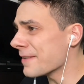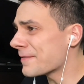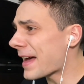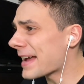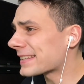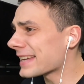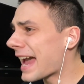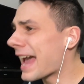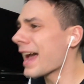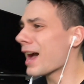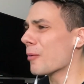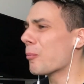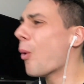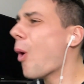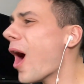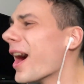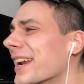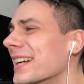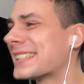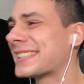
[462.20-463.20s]
that to him!
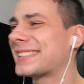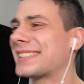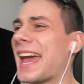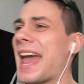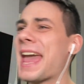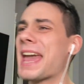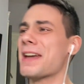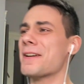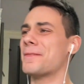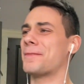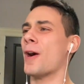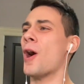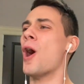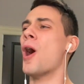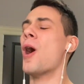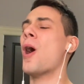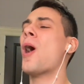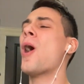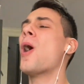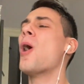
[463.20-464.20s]
What a save!
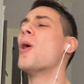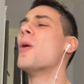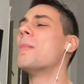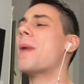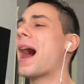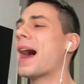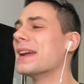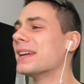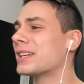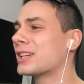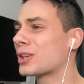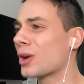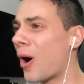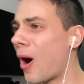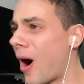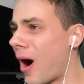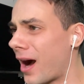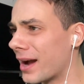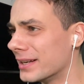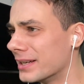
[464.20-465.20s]
Oh my
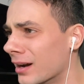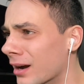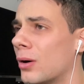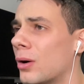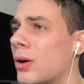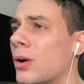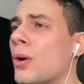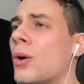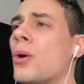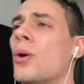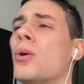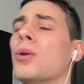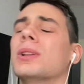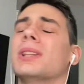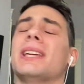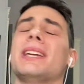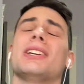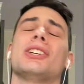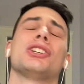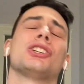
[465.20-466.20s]
god!
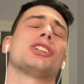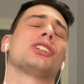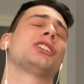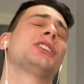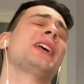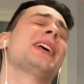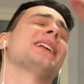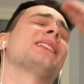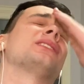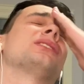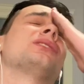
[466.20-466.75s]
Holy shit,